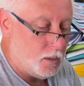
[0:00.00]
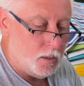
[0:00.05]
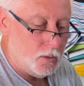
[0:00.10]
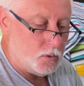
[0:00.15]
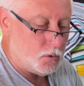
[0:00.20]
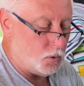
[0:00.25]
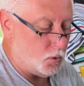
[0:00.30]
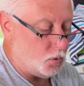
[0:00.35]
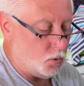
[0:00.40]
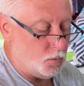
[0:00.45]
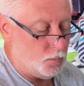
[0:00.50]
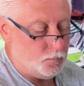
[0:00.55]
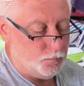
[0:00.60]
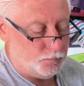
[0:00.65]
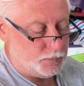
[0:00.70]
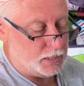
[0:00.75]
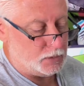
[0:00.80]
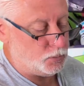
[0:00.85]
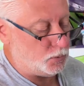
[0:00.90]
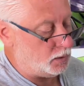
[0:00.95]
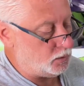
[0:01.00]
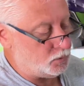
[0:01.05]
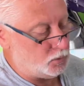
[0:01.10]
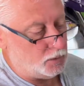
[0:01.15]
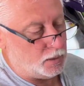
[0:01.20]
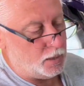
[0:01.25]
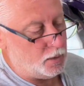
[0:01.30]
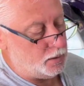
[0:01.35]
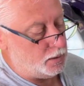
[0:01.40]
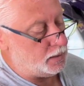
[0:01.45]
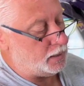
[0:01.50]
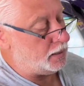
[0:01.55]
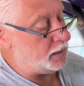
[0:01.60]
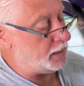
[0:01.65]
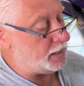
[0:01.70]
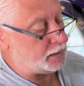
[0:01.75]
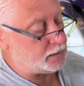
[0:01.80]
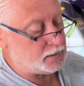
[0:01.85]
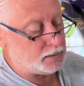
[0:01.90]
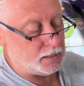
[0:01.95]
So that's what I'll do there. And then the
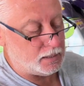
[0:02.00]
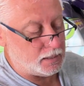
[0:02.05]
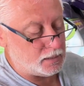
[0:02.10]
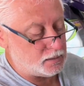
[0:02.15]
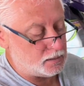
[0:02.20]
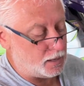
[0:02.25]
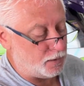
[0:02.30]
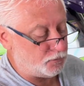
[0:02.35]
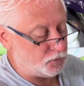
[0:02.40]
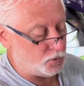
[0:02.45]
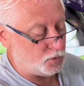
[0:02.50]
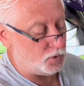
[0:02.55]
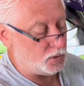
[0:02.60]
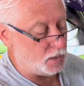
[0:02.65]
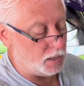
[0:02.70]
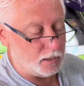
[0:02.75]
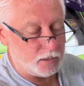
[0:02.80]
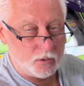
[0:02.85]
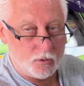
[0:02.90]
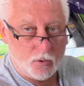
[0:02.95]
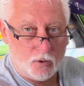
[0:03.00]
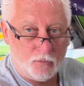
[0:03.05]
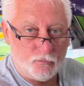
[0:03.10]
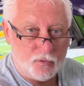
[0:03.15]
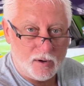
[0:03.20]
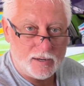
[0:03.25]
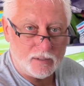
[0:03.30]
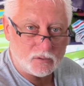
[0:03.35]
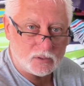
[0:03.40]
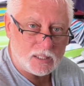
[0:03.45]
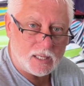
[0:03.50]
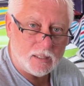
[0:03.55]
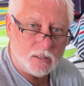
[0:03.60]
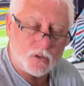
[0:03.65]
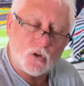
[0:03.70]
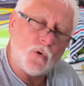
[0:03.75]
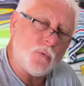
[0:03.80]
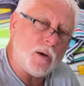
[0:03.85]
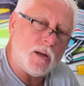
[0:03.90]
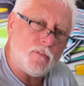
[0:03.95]
next thing is, after you're all final sanded,
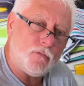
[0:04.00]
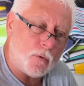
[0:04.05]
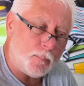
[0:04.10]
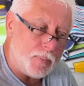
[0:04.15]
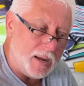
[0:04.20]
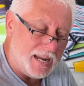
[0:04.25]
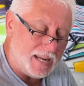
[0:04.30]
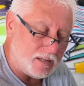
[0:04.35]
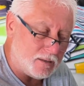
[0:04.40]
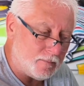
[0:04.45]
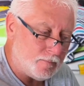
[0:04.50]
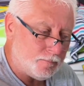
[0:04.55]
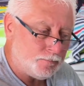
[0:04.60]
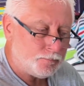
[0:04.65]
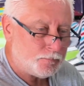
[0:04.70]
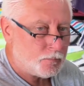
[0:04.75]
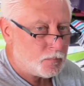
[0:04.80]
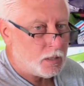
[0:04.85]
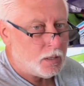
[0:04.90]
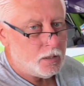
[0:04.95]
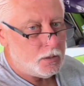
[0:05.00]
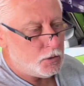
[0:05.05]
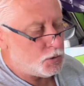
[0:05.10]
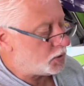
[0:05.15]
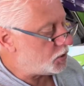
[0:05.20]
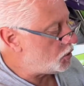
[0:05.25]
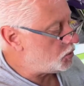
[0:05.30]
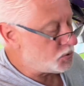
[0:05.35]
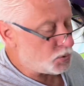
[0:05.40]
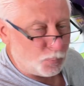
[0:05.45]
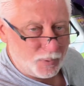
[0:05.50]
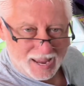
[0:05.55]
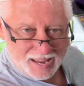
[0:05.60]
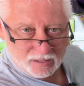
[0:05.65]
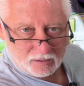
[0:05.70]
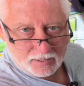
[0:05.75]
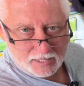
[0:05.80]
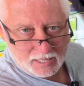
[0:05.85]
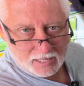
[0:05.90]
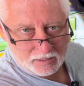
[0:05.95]
you're ready for paint. You can use a
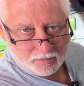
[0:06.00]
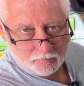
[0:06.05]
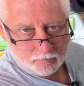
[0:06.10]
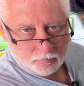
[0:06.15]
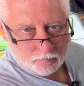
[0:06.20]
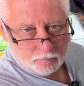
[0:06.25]
rattle can.